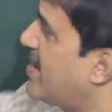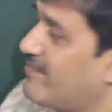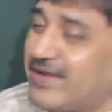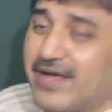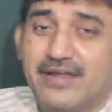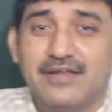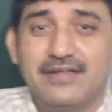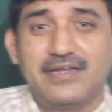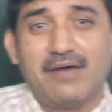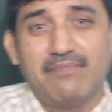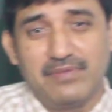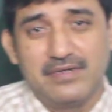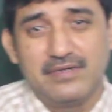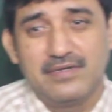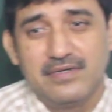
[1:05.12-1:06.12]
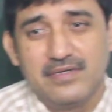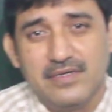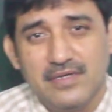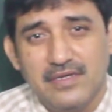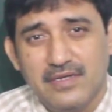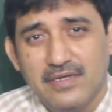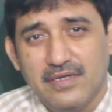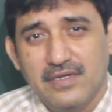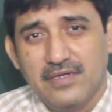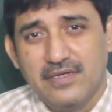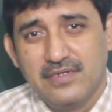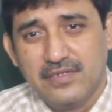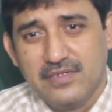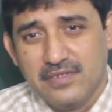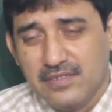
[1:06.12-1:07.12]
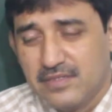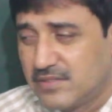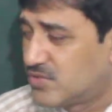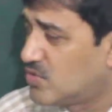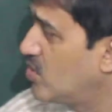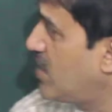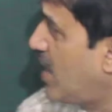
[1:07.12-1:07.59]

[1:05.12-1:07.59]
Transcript: have done number. So